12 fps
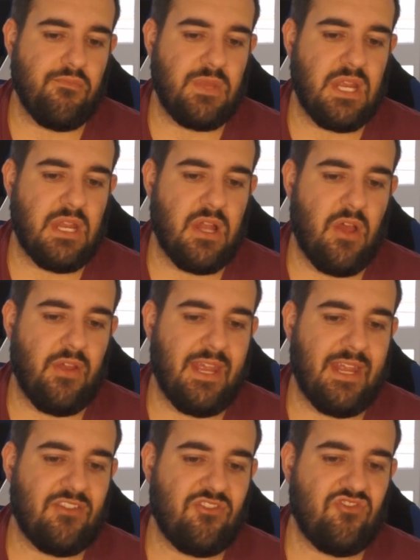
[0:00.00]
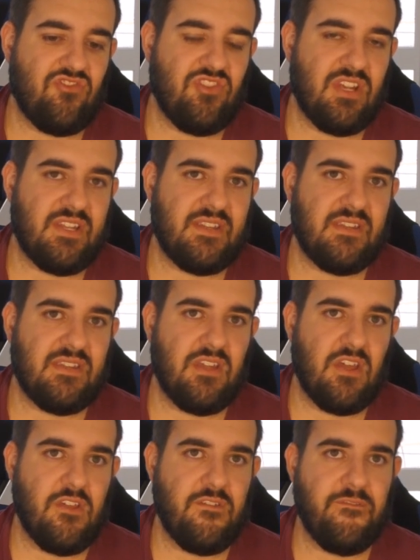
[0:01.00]
you know, it's just
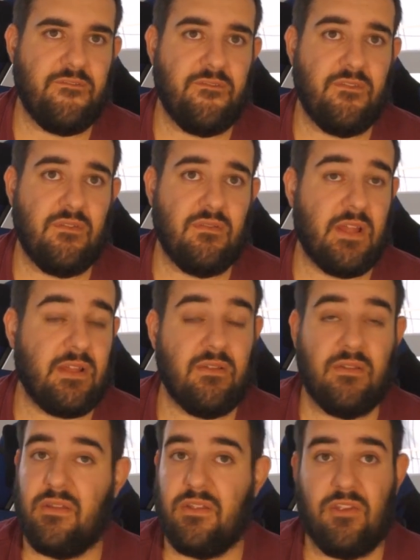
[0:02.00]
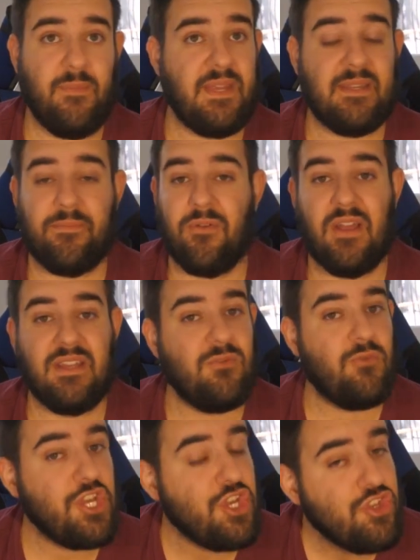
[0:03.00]
so, like, you'd be surprised
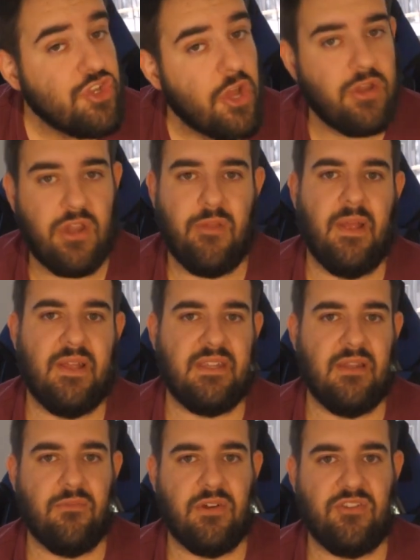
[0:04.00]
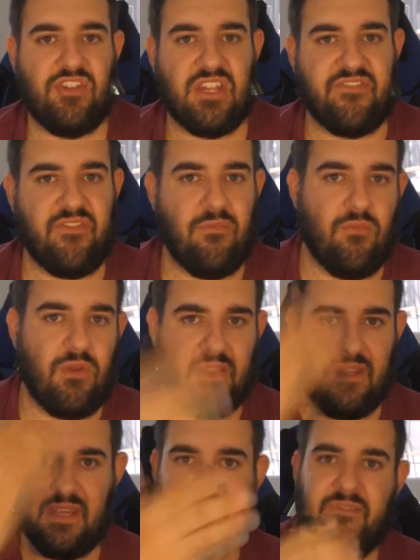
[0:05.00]
at what you don't know about someone just from
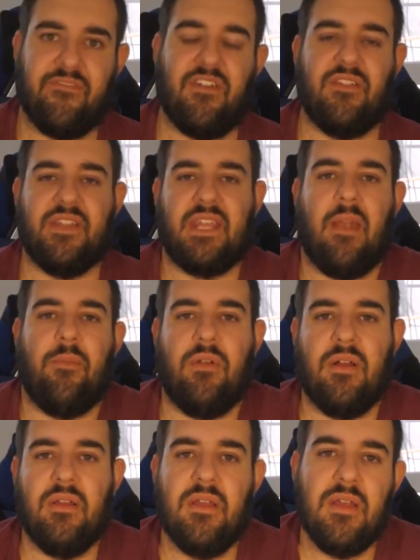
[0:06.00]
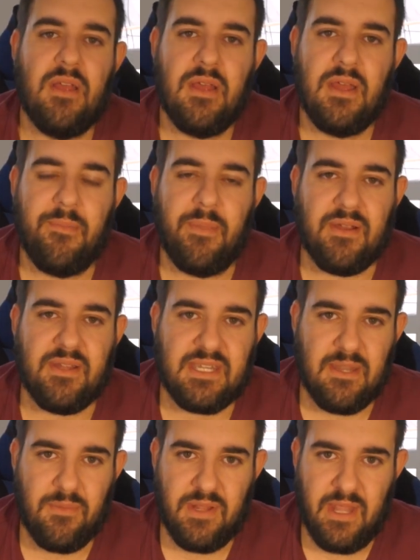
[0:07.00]
what is in front of the camera. Because
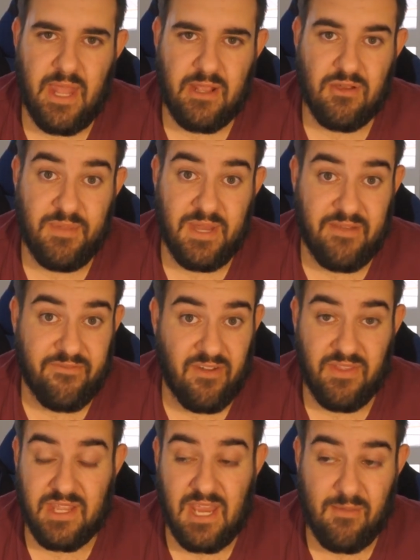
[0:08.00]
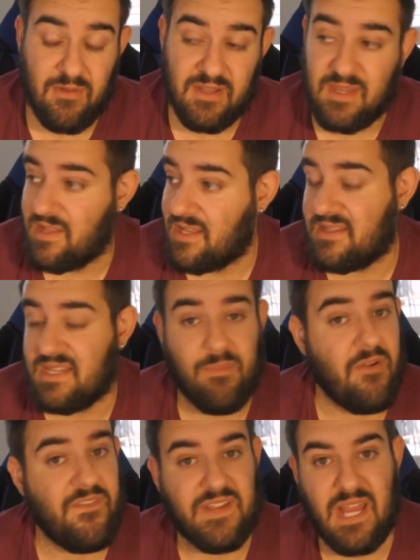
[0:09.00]
someone that could be in front of the camera and someone that can
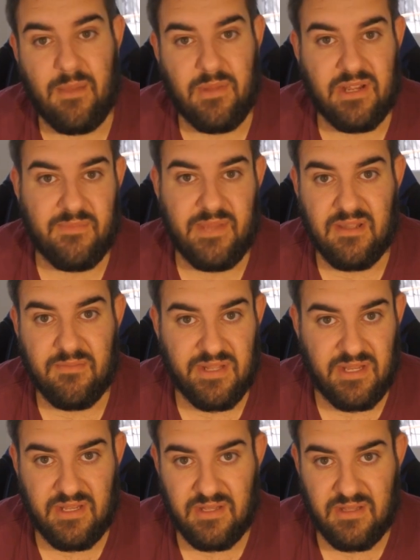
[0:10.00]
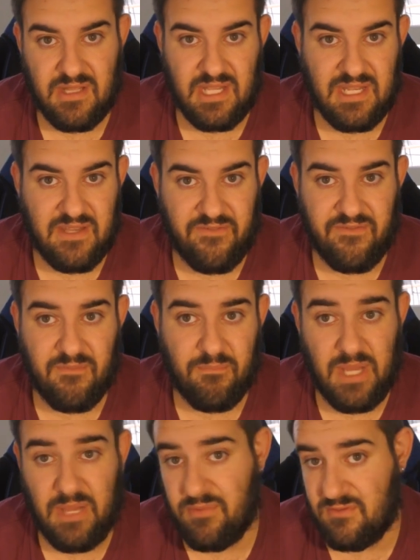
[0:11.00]
step off the camera can be completely different
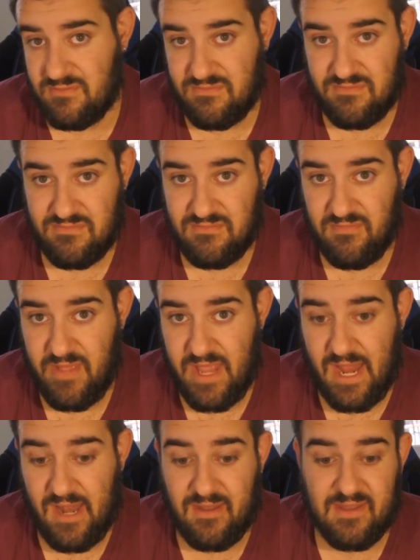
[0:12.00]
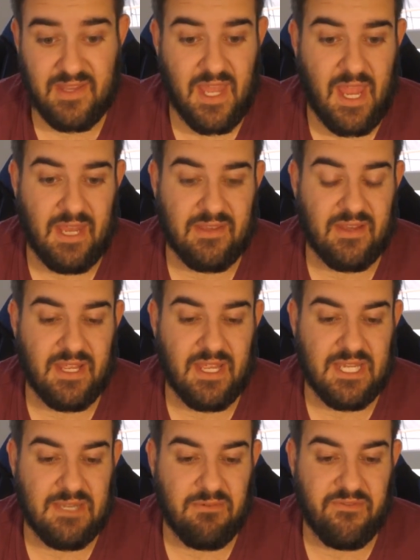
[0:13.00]
people. And in this case, I
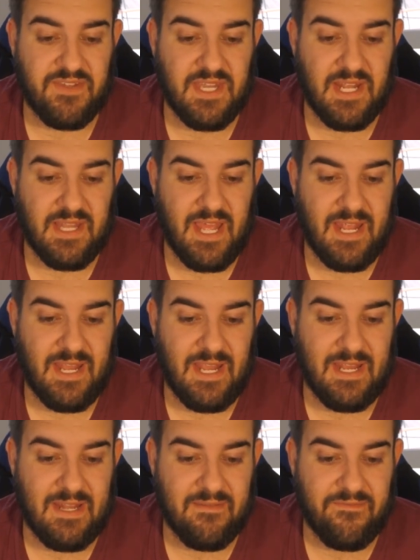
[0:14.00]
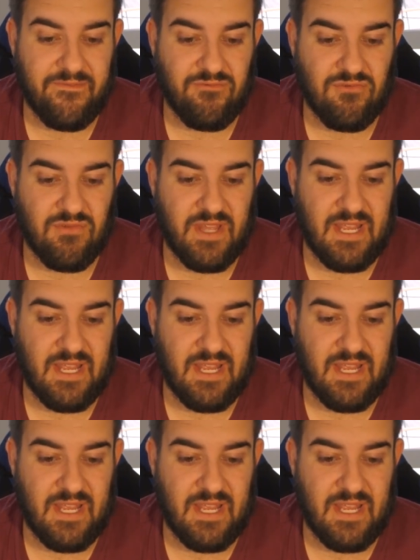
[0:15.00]
guess we've seen that in full